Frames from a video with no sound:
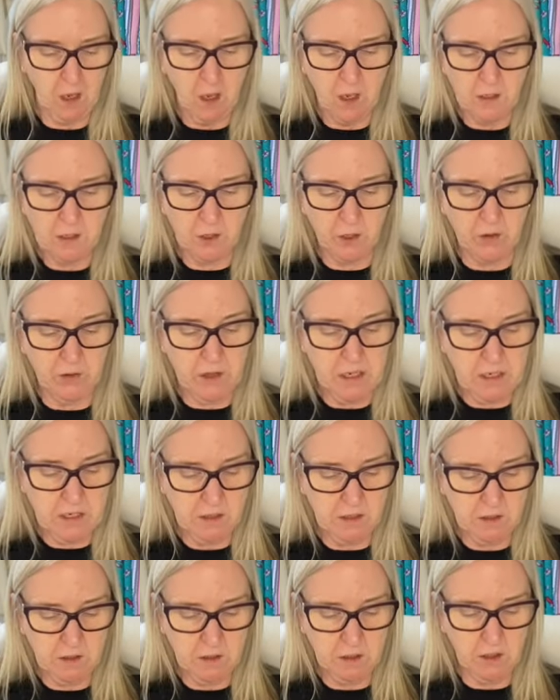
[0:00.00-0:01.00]
So
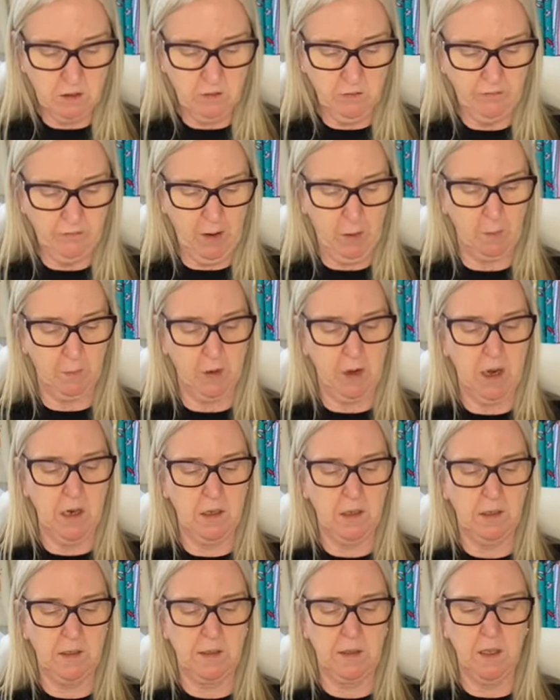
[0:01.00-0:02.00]
these two
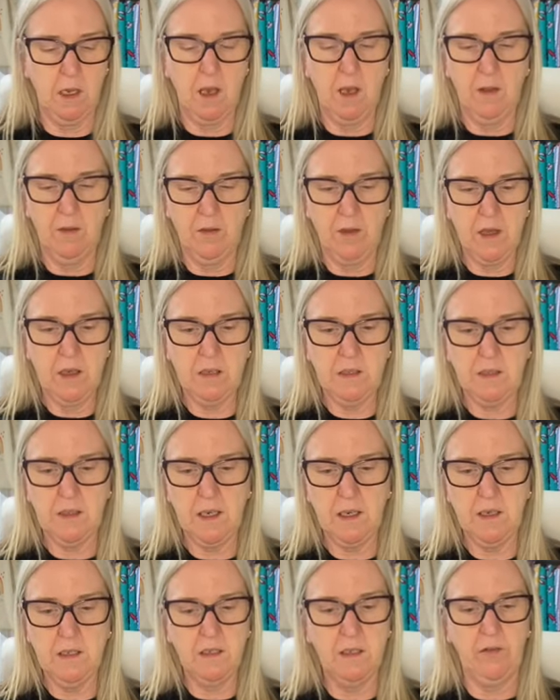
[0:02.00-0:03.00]
fabrics, this
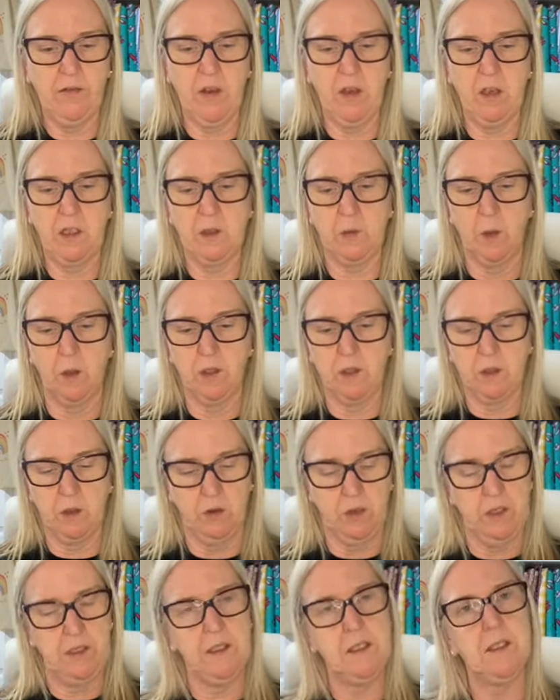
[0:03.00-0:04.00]
is the first one. So
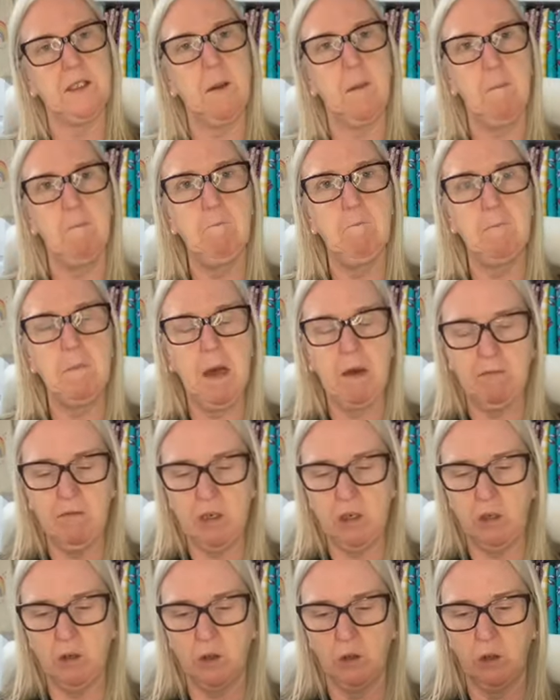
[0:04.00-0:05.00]
this is a
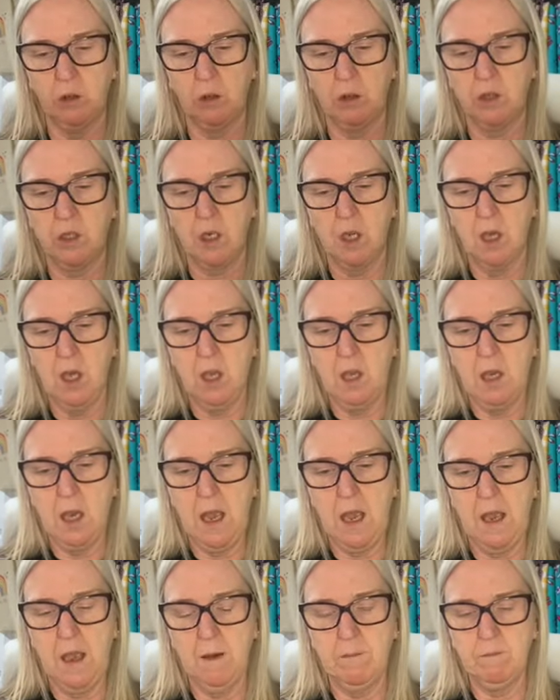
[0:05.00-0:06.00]
marigold,
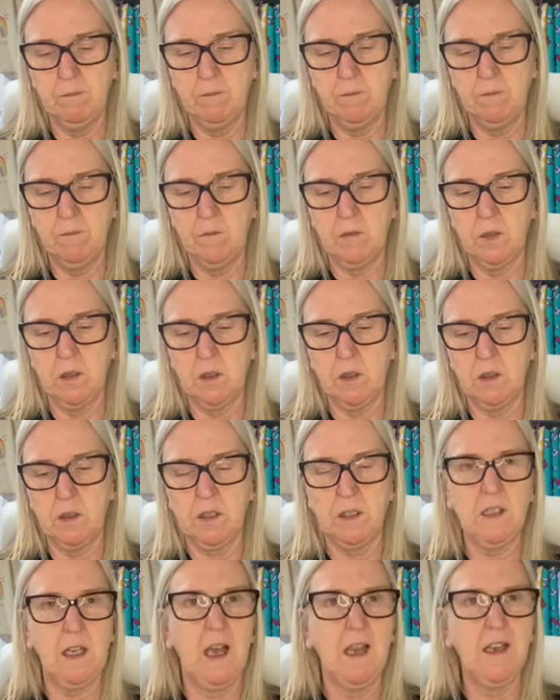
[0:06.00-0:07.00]
I
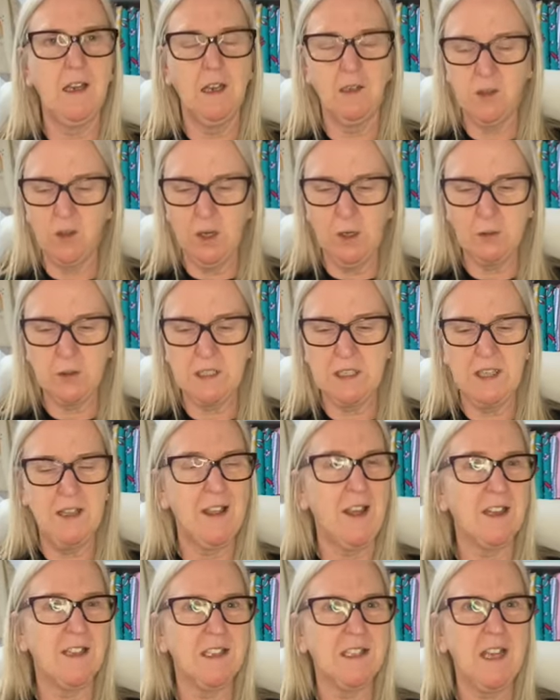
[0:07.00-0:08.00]
don't know how to say
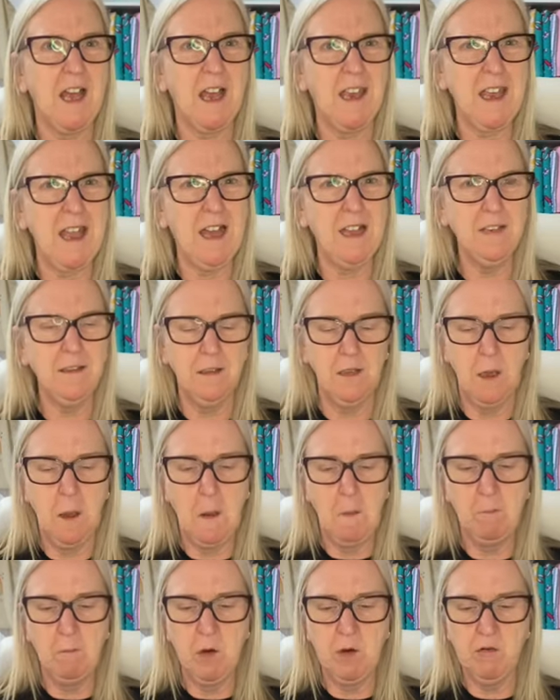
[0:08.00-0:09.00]
that, cyan,
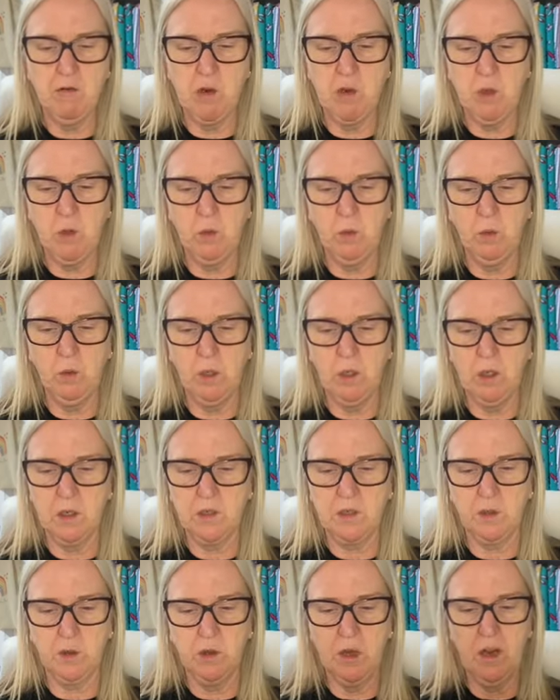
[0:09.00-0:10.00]
maroon,
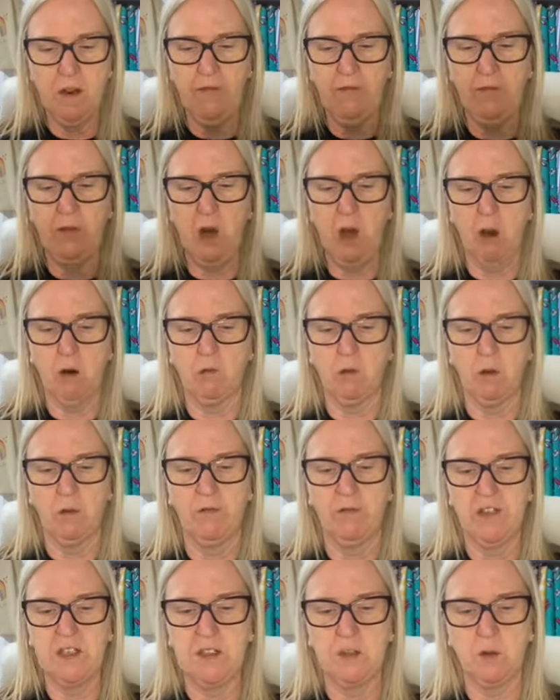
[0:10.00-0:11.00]
sunny floral
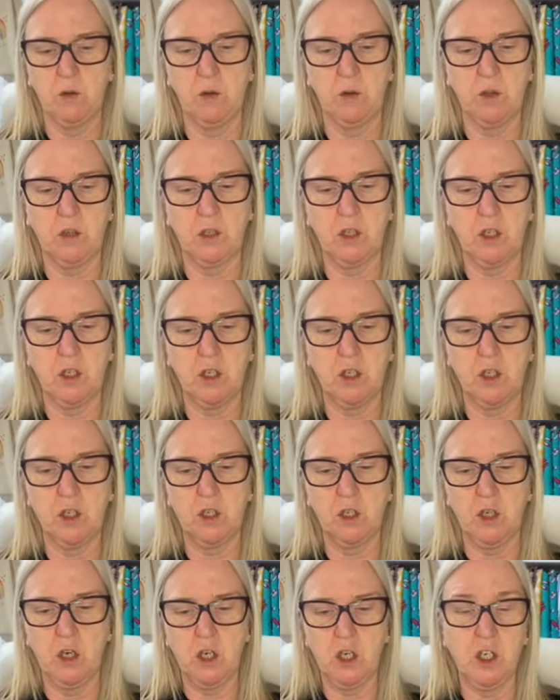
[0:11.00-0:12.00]
viscose
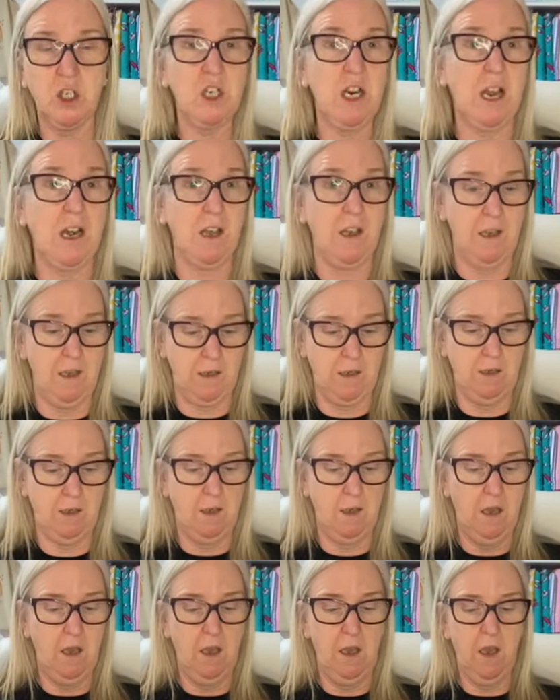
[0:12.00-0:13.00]
chalet.
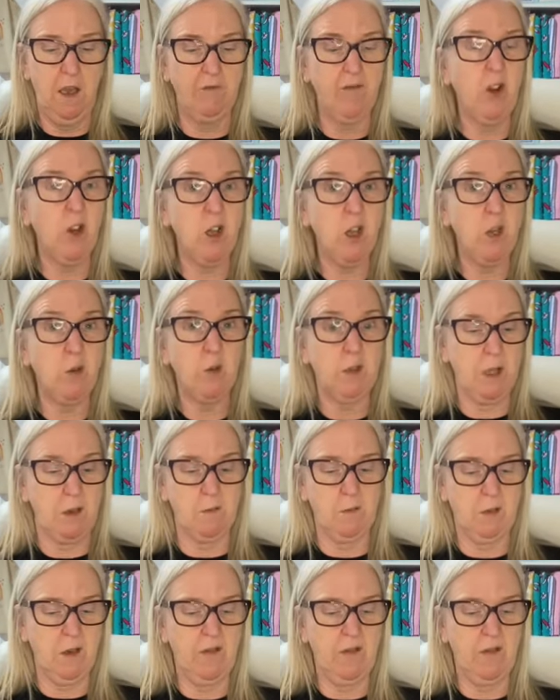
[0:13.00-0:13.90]
I've not used it.